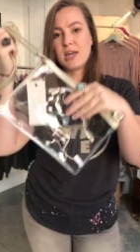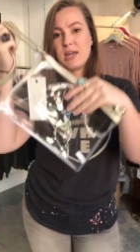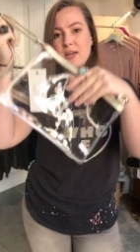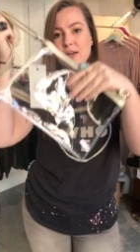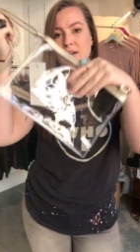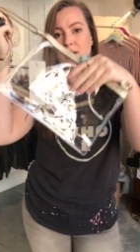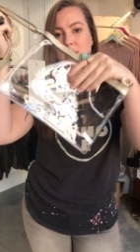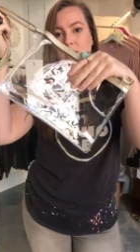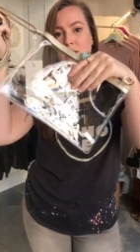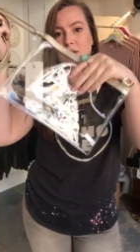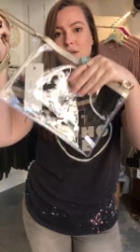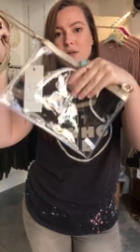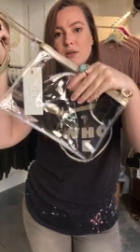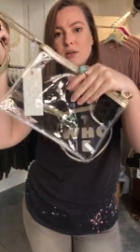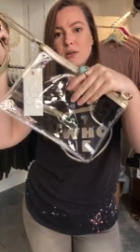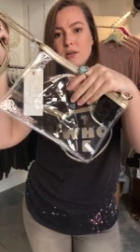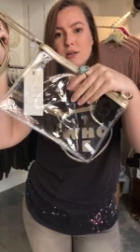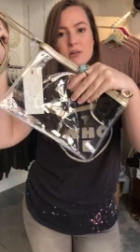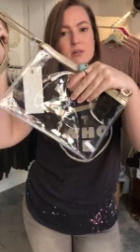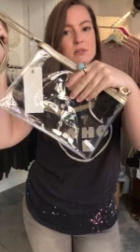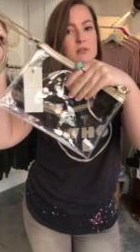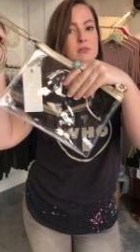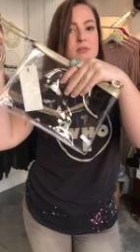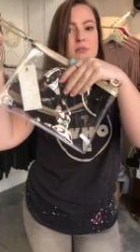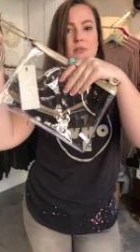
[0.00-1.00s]
like
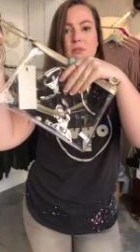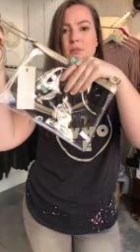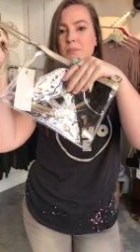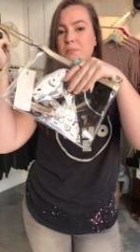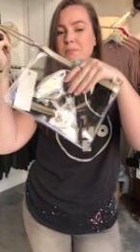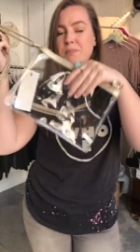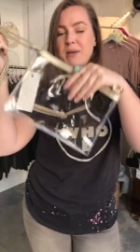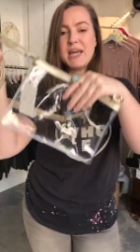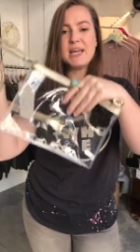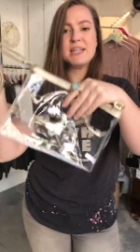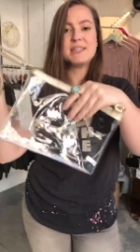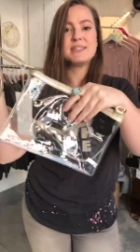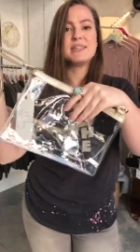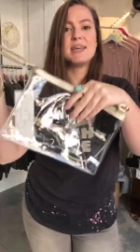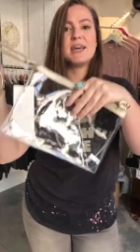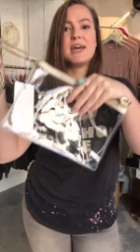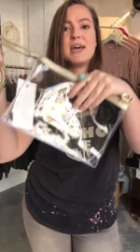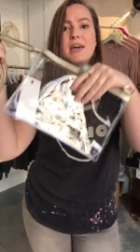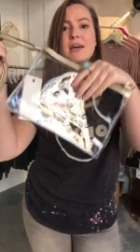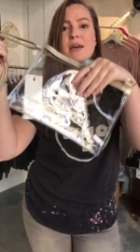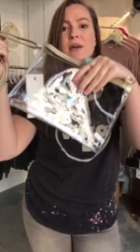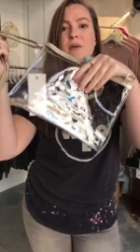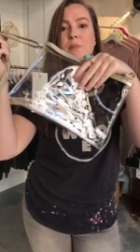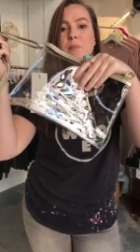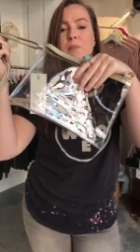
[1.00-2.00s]

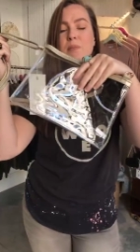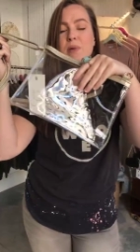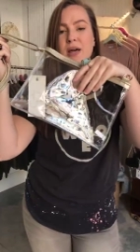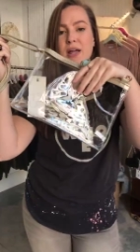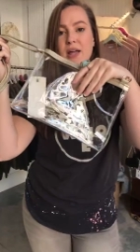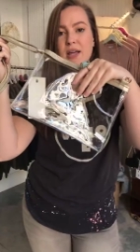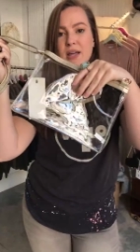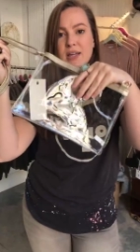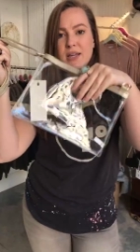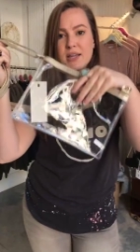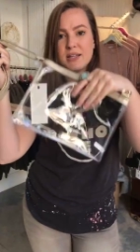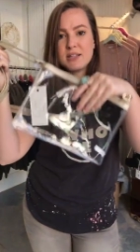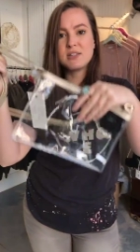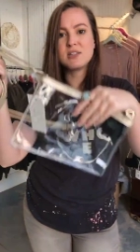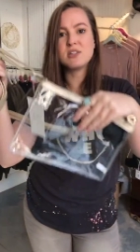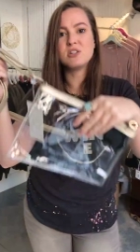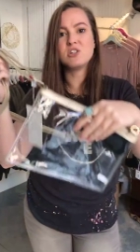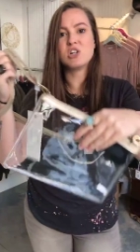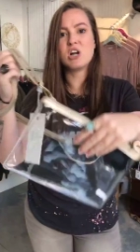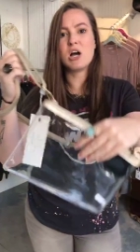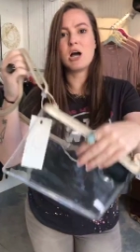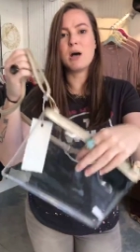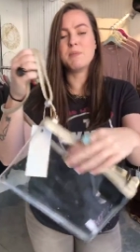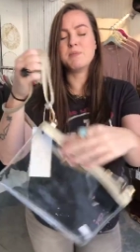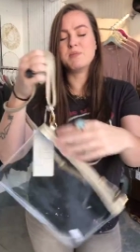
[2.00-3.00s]
basic, but it gets the
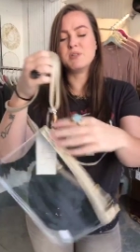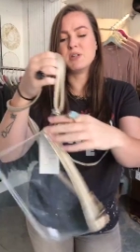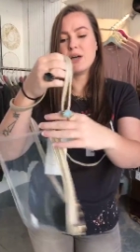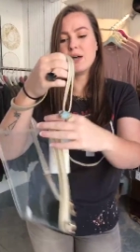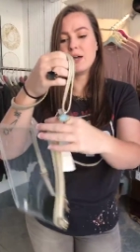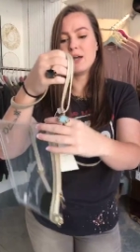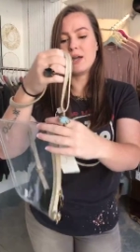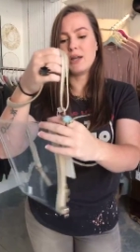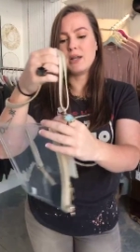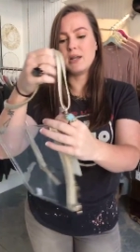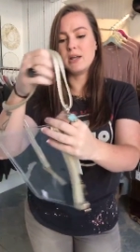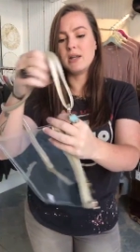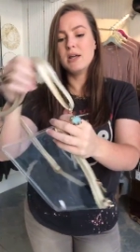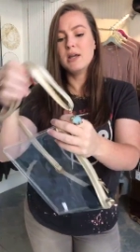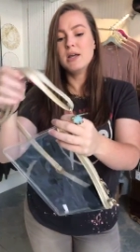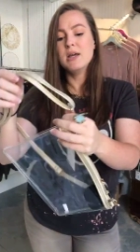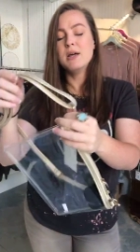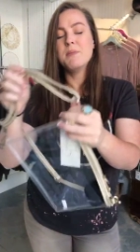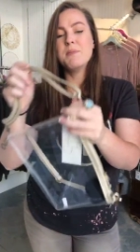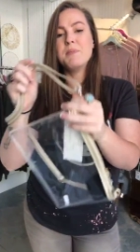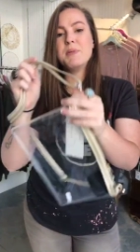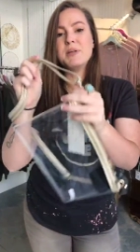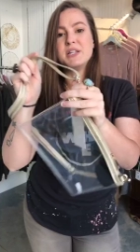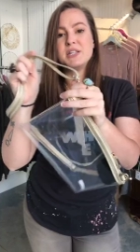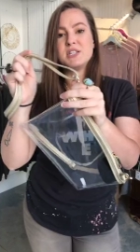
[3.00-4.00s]
job done,
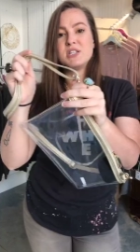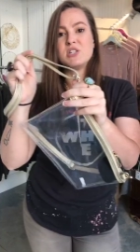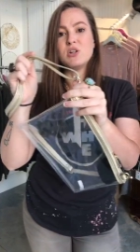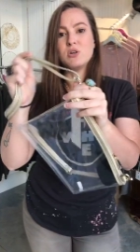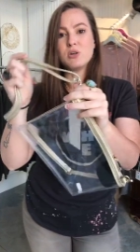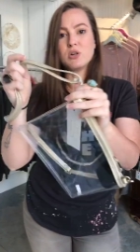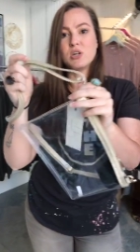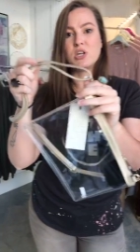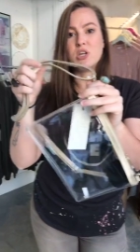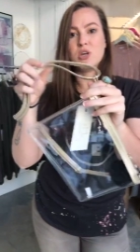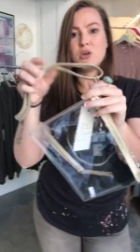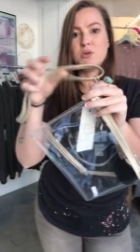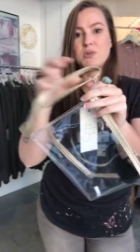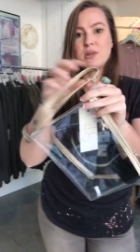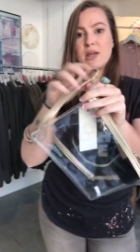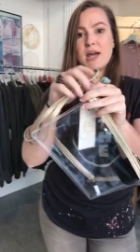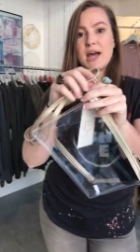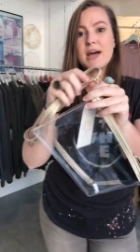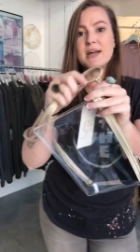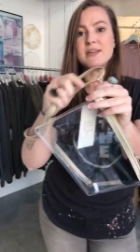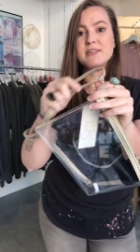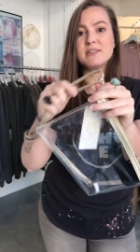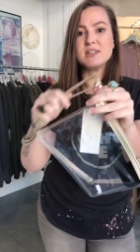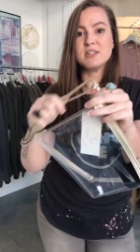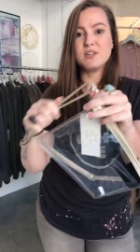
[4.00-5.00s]
but it's still cute and it
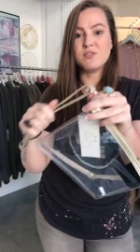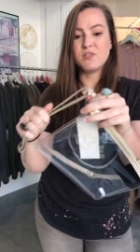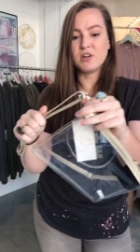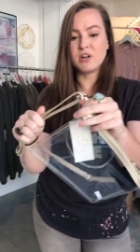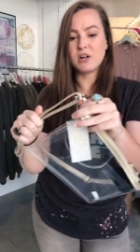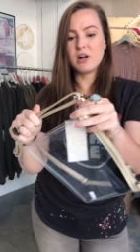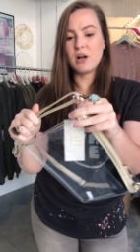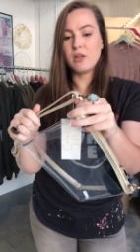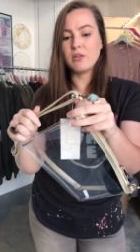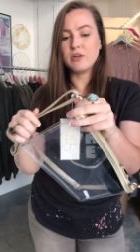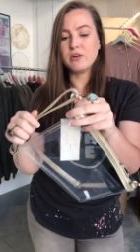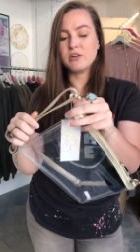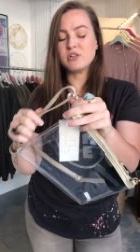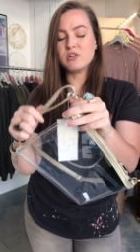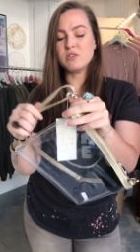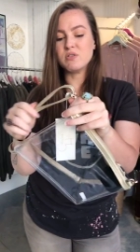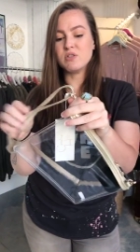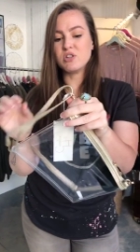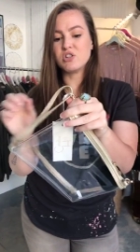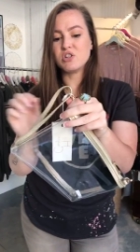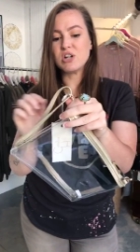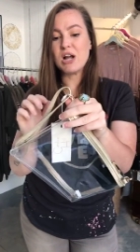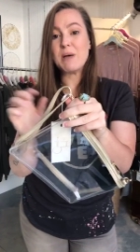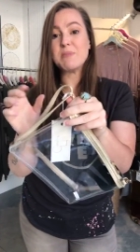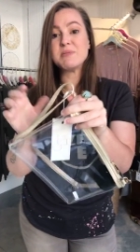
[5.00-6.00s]
has the different colors, the
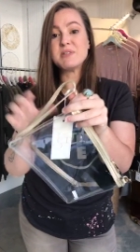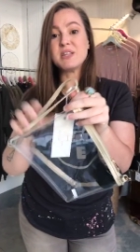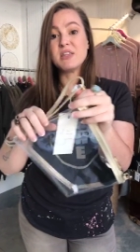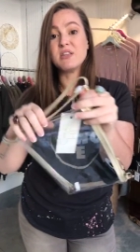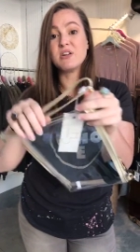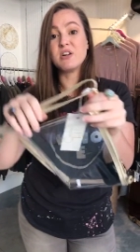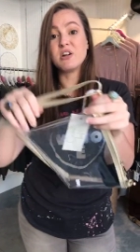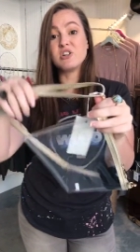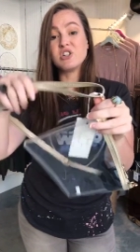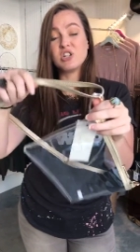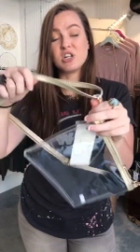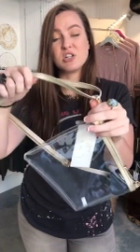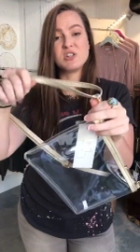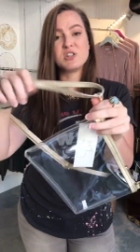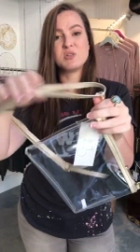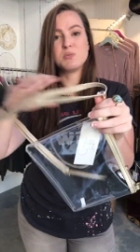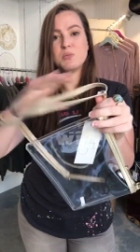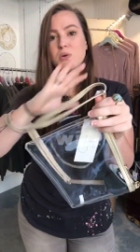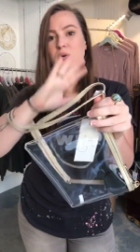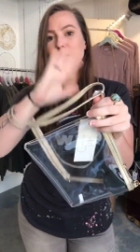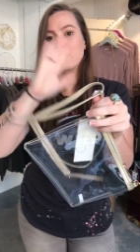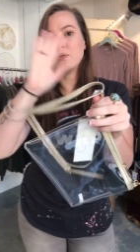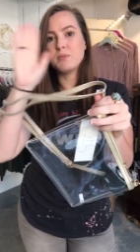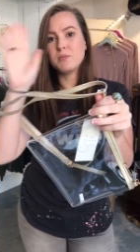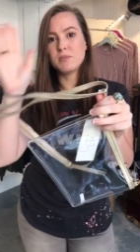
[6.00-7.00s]
straps, and they're
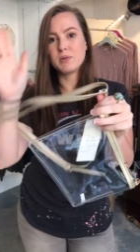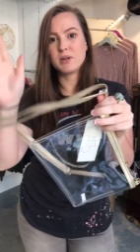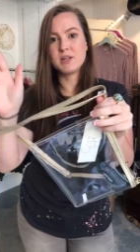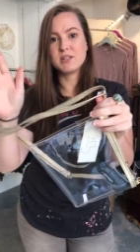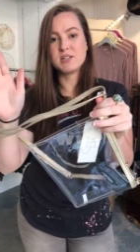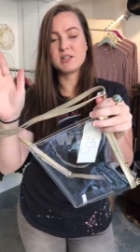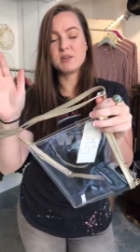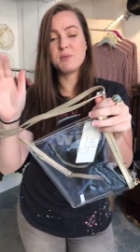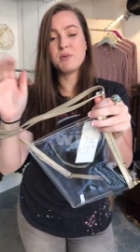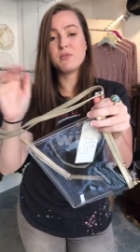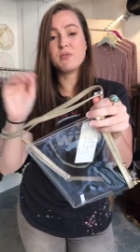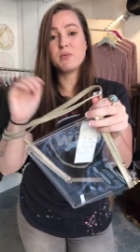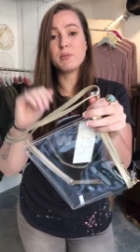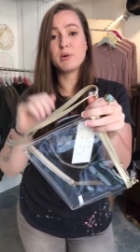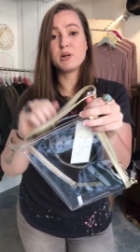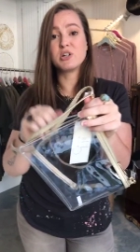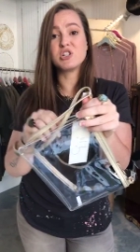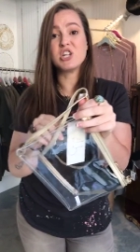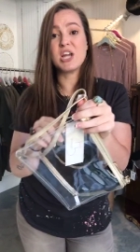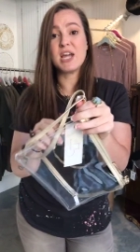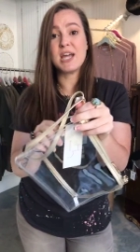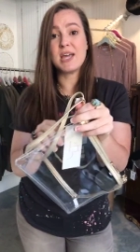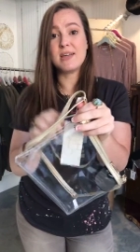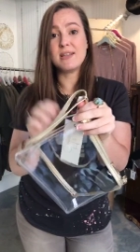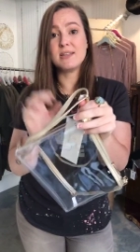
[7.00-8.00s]
adjustable because some of them are
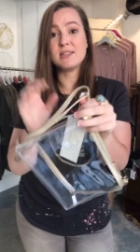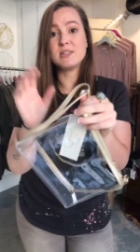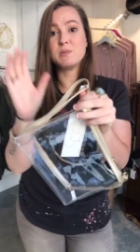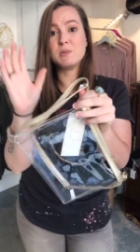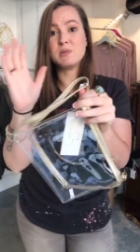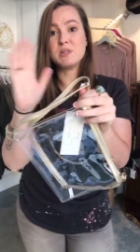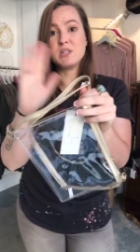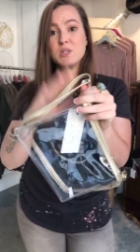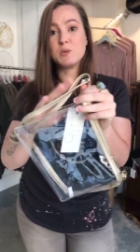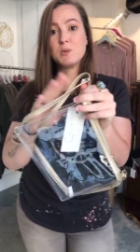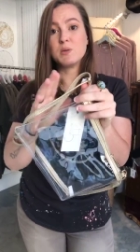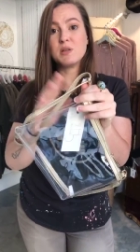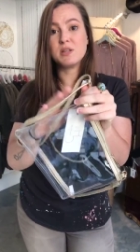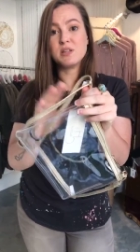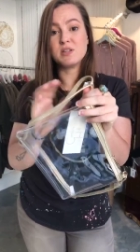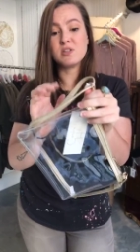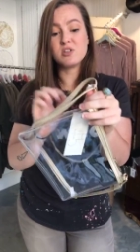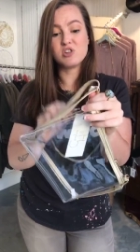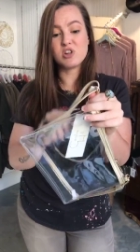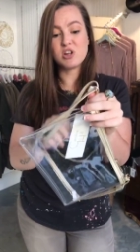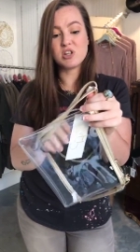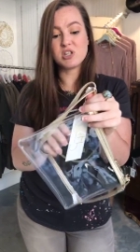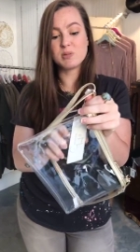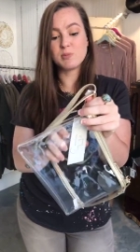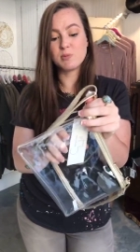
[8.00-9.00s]
chains, but this one is
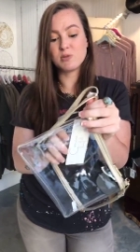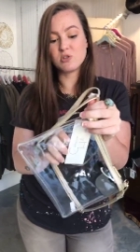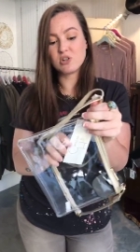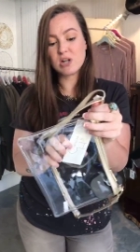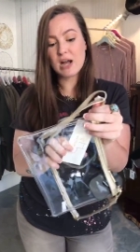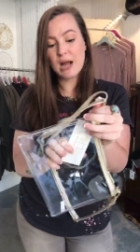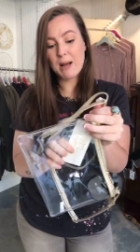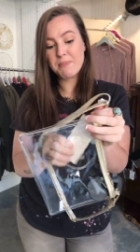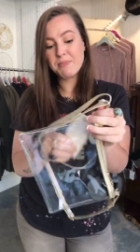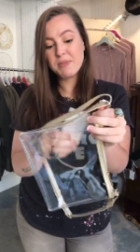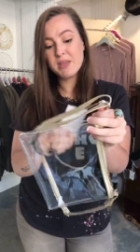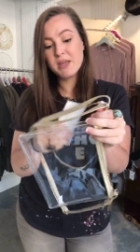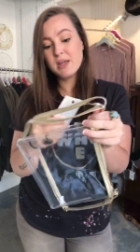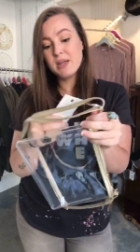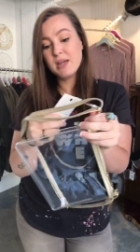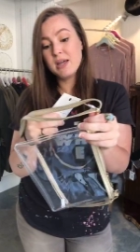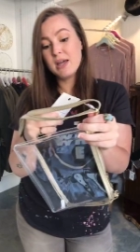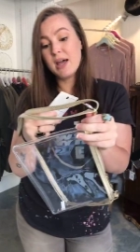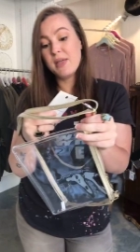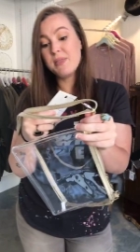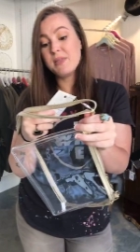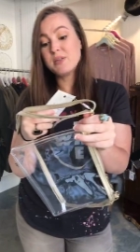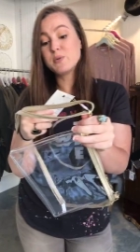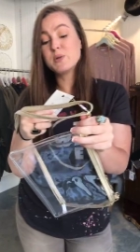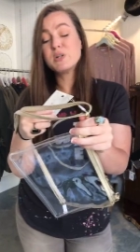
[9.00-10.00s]
adjustable strap.
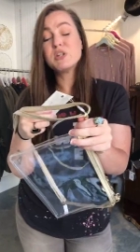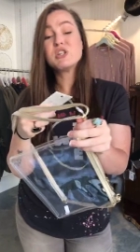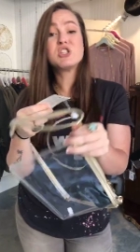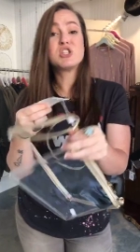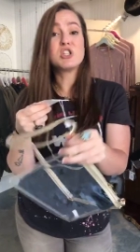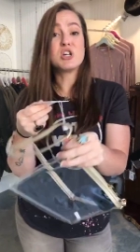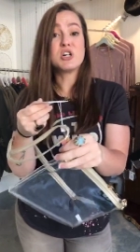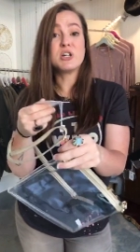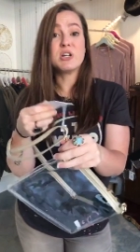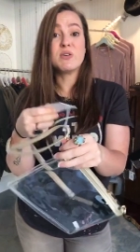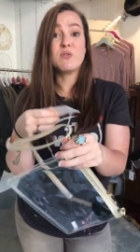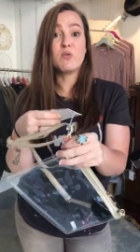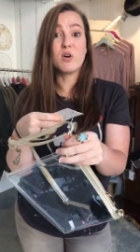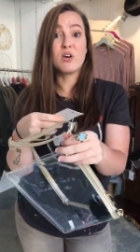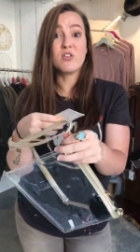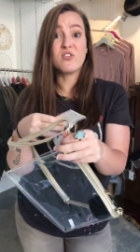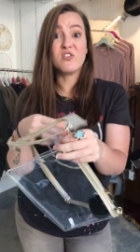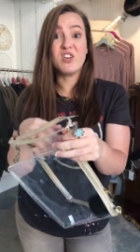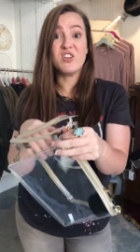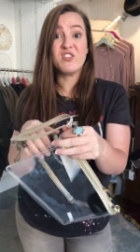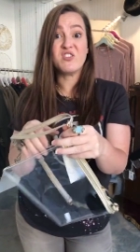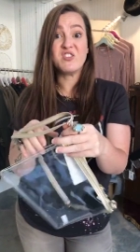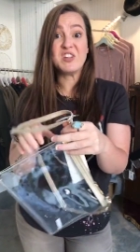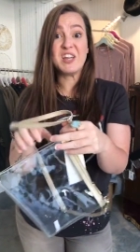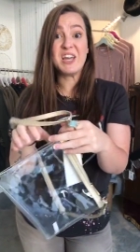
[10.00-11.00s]
And this one is
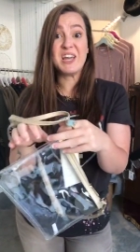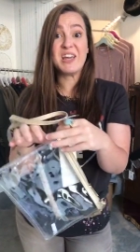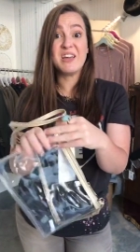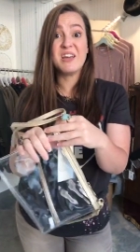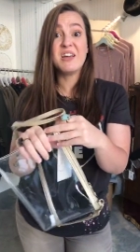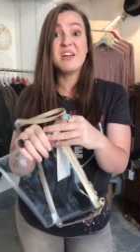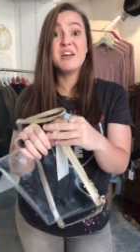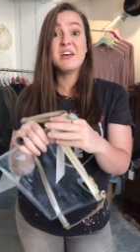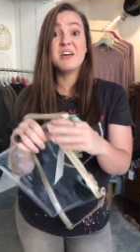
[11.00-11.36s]
34.50.